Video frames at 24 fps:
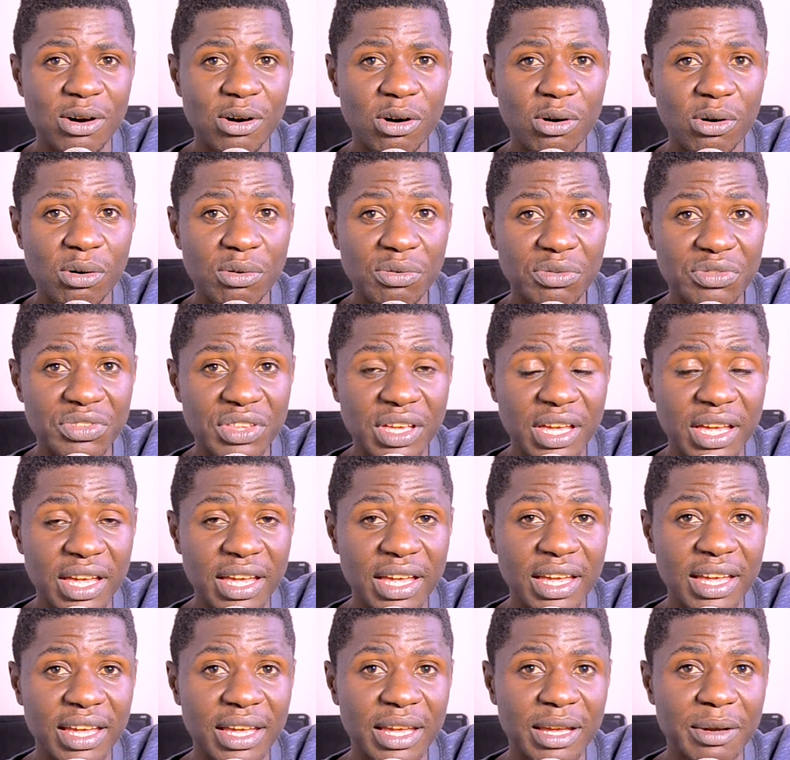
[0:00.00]
of
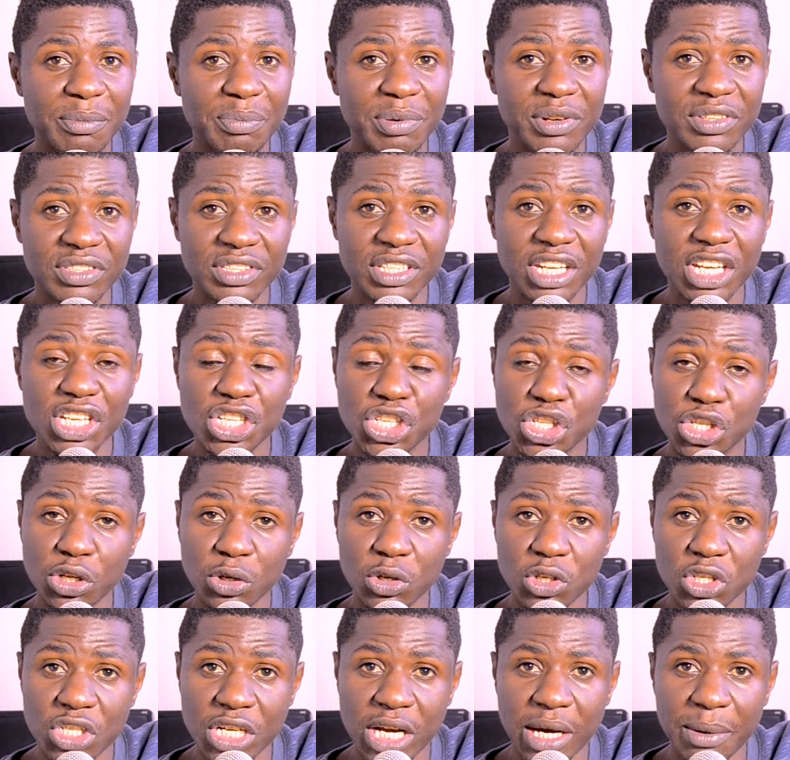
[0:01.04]
the
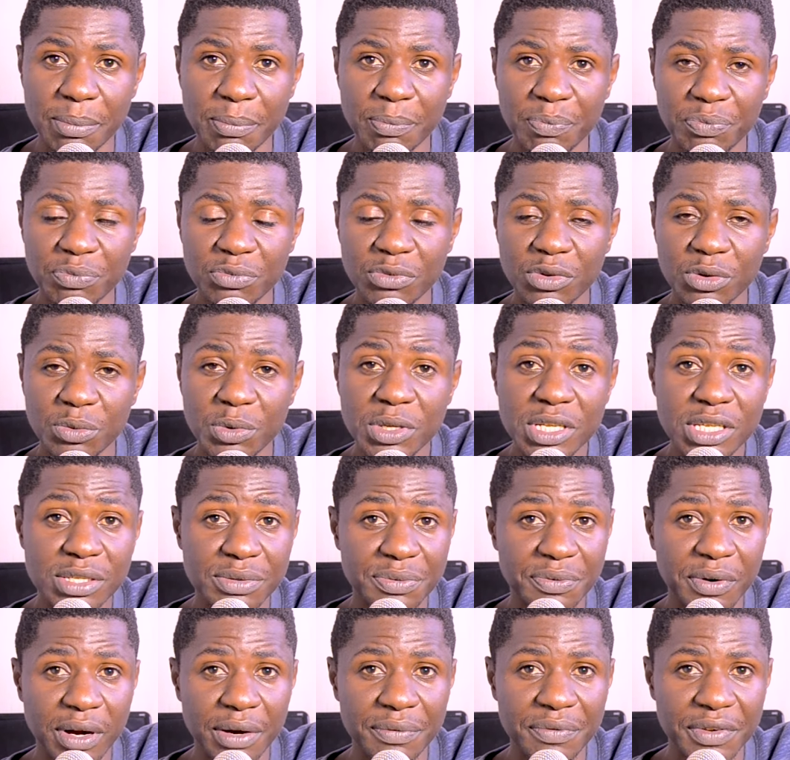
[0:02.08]
presidential term, which is
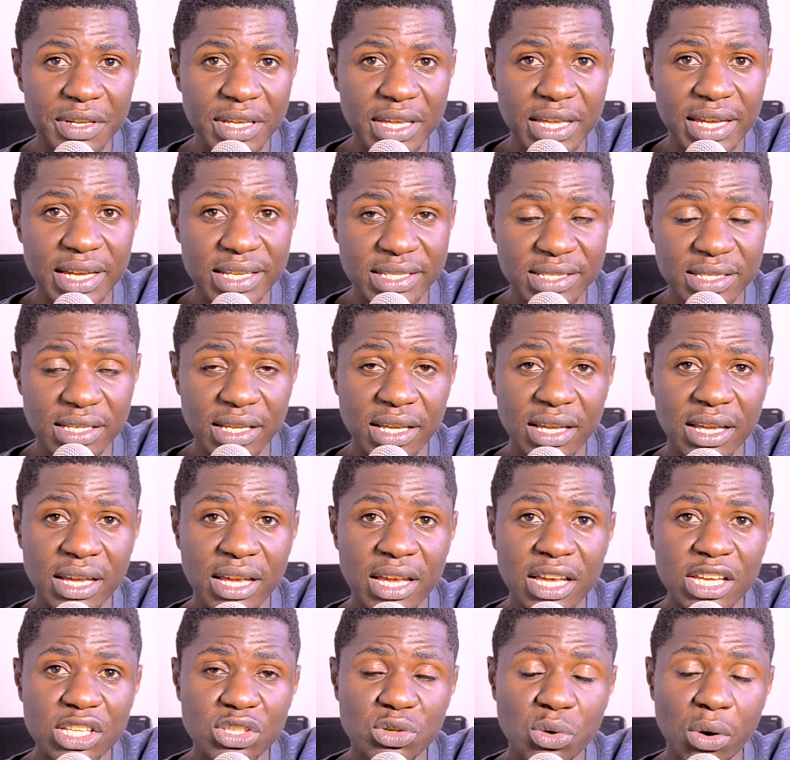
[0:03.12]
5 years.
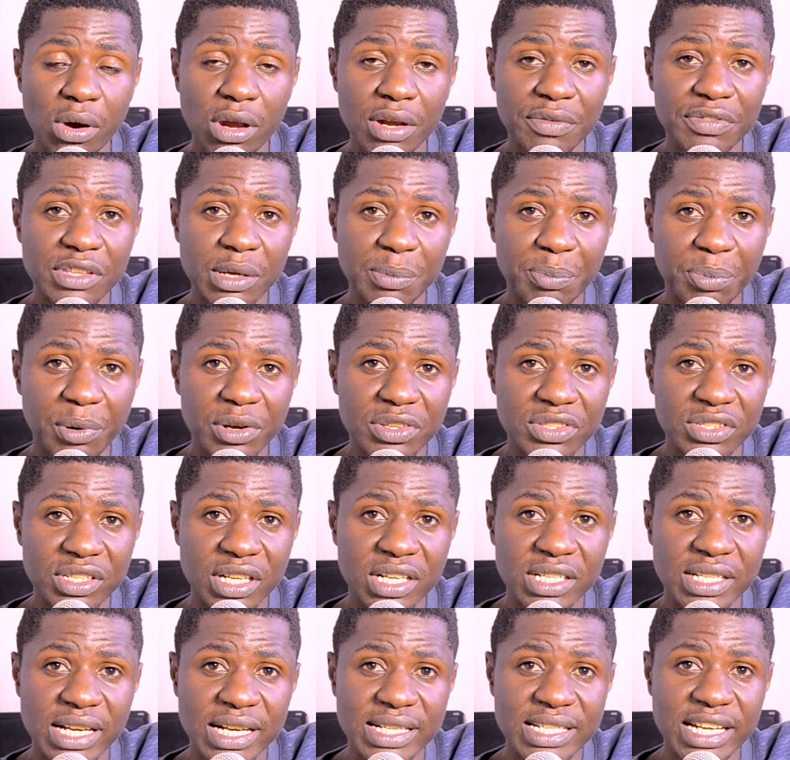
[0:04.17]
So if the
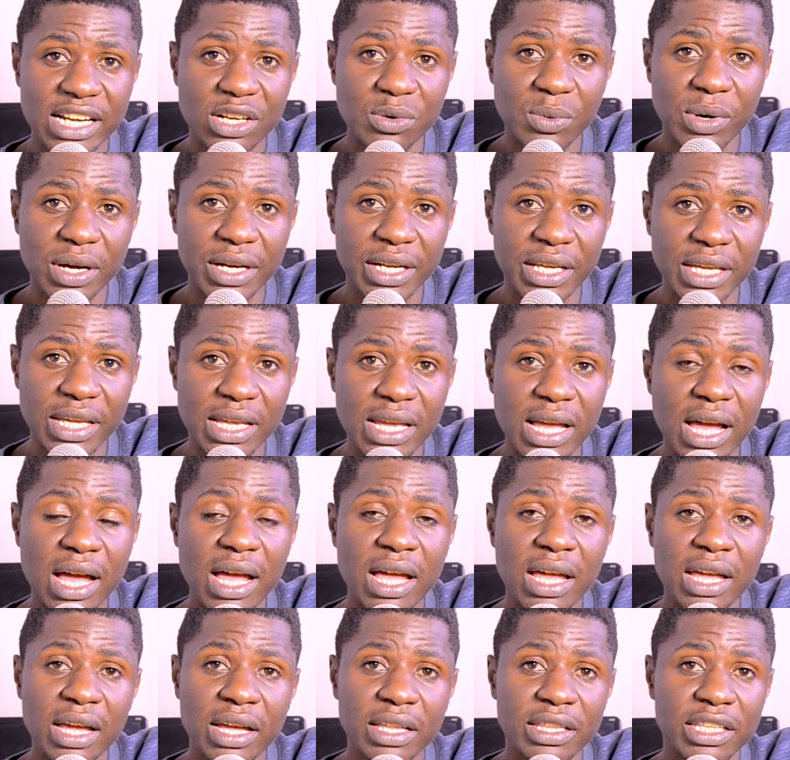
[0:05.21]
president had done 1 year,
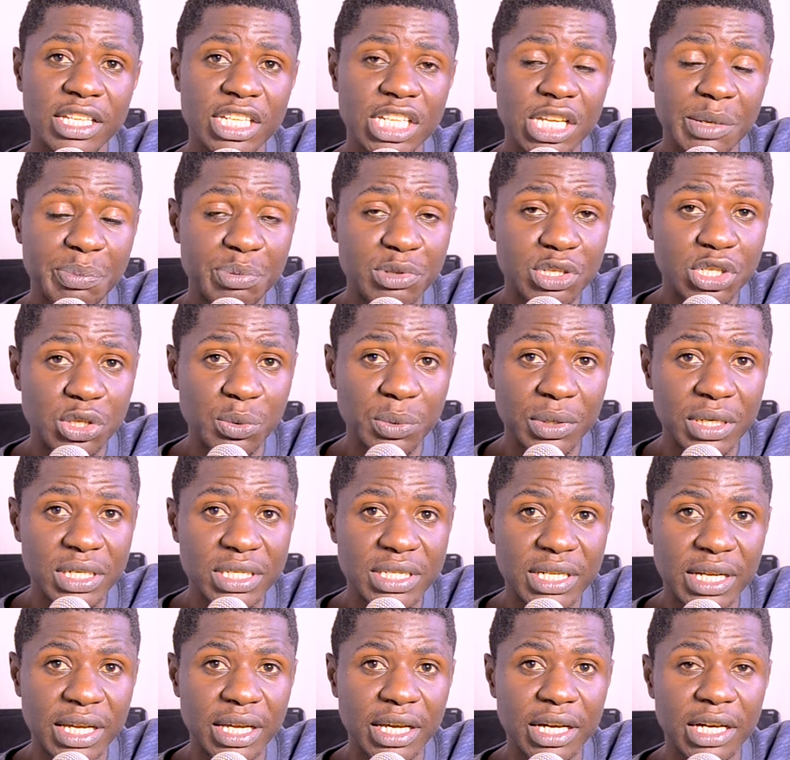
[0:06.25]
the deputy will
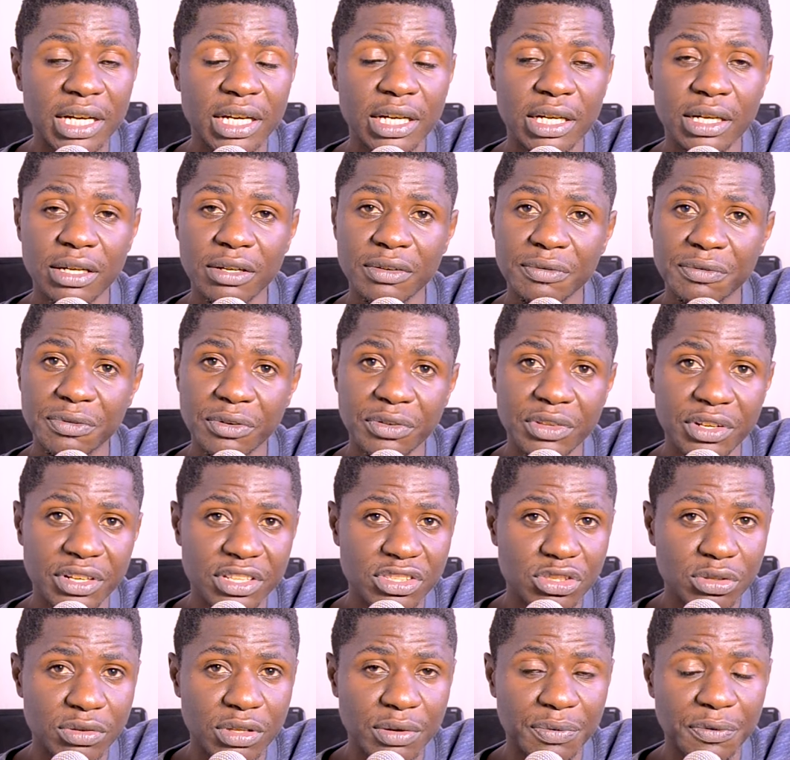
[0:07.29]
take for the
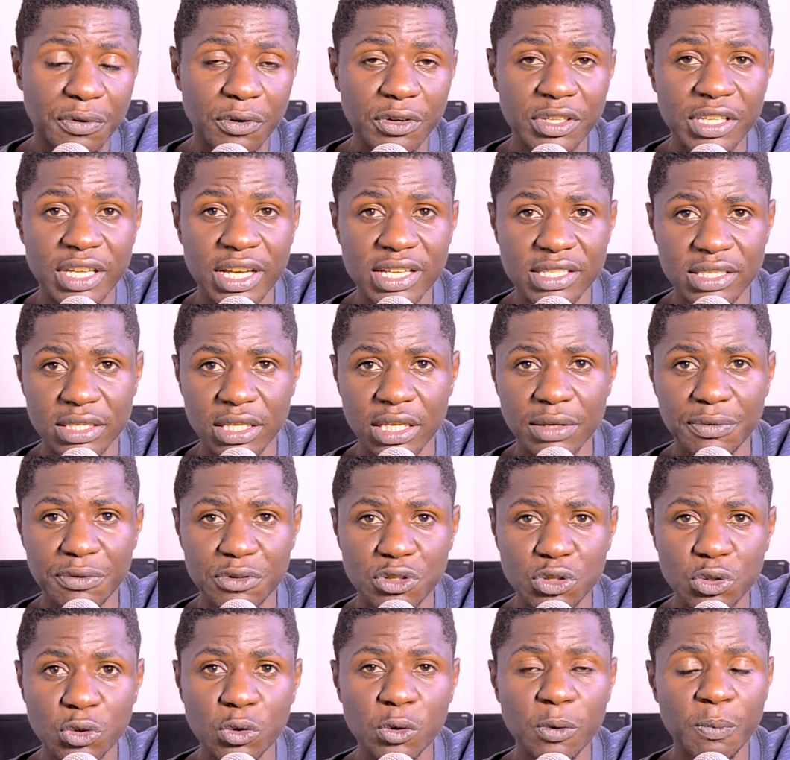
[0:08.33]
rest of the 4 years. If
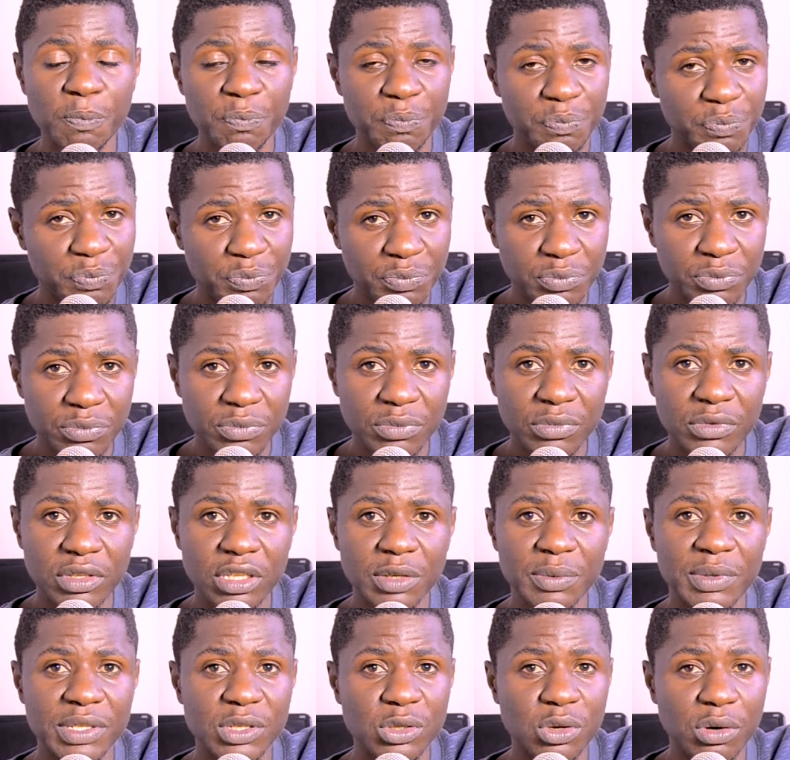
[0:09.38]
two,
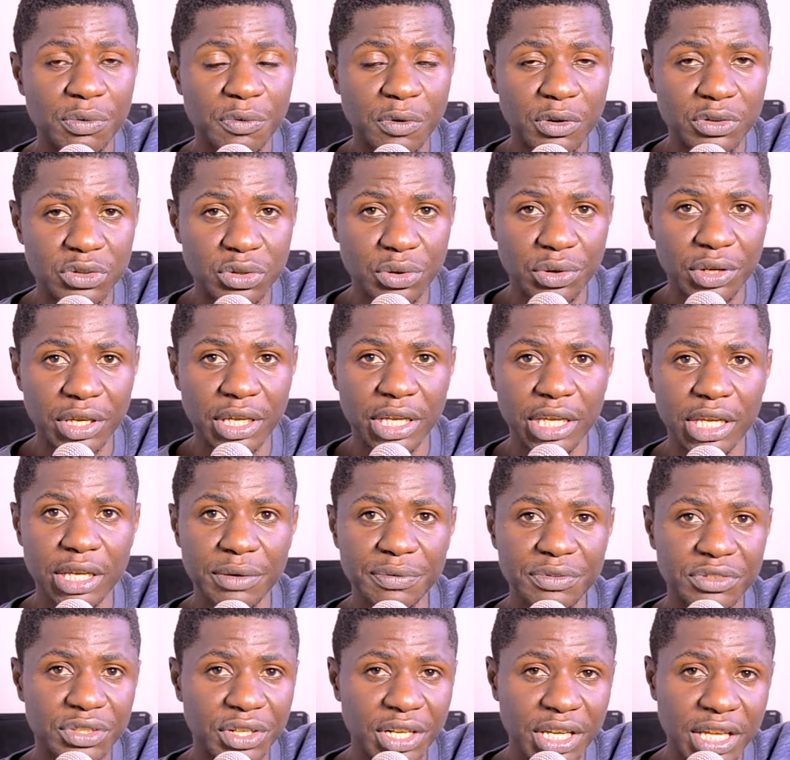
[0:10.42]
he will go for three.
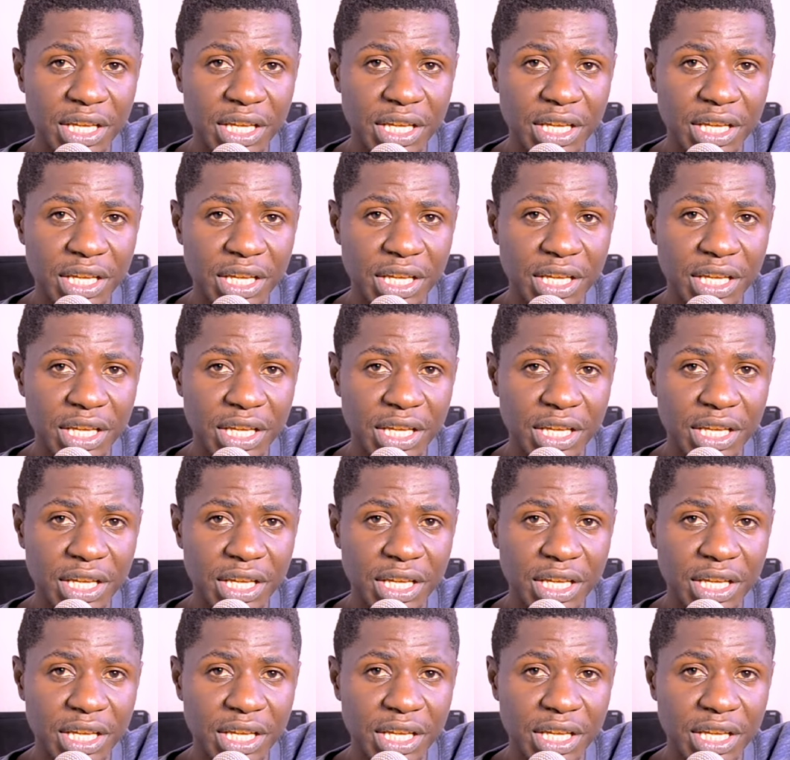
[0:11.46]
If 3